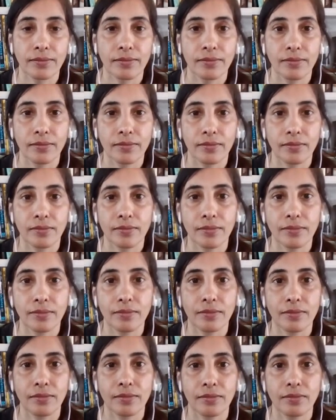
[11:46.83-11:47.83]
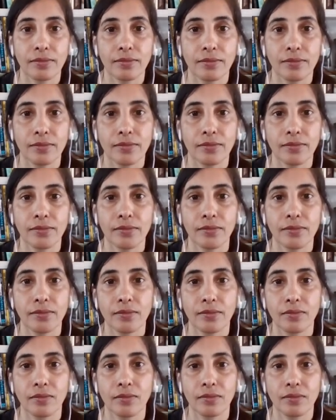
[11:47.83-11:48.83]

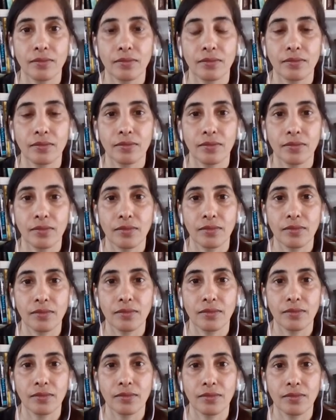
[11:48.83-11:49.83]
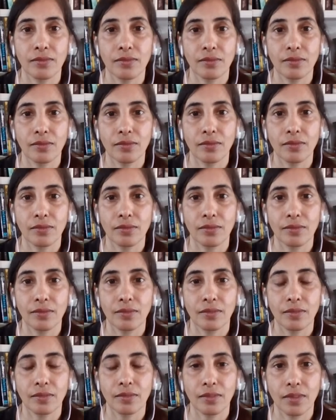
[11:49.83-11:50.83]

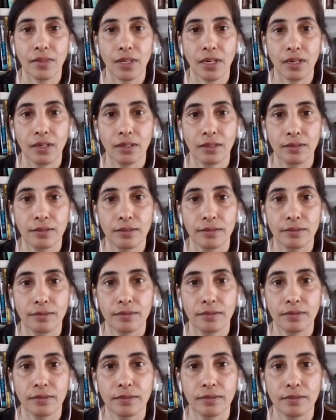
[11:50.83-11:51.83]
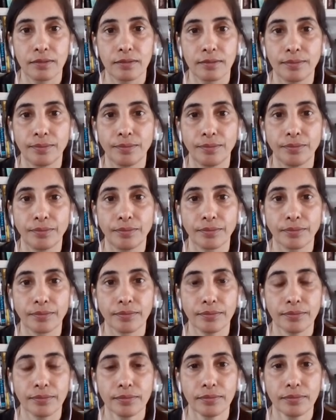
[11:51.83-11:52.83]

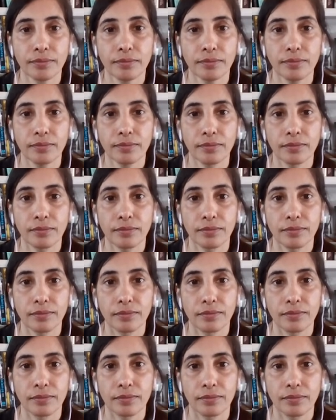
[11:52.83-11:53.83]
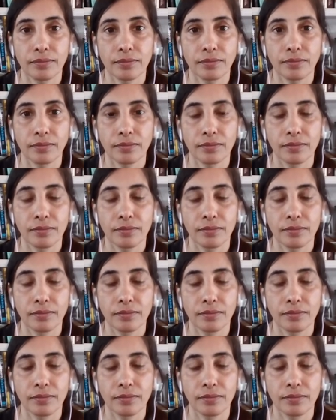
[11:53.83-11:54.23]
The person shown says nothing.